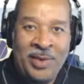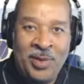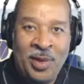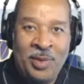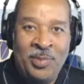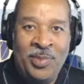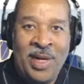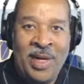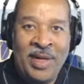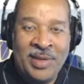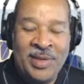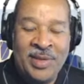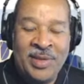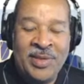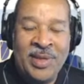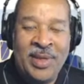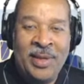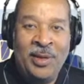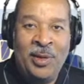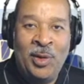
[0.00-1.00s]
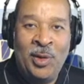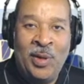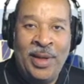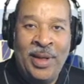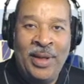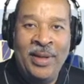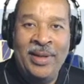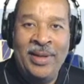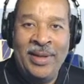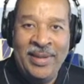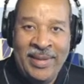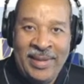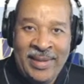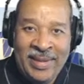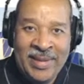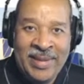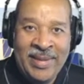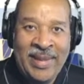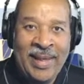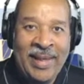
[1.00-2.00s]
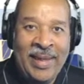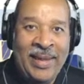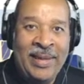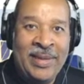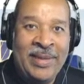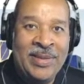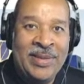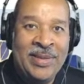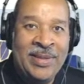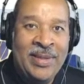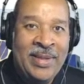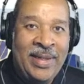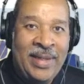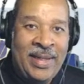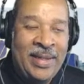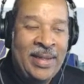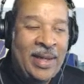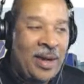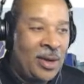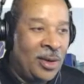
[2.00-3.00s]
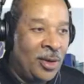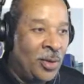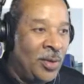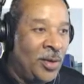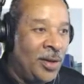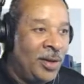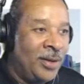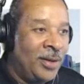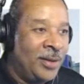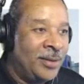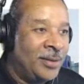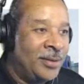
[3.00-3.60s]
what Marxists are doing these days in our world.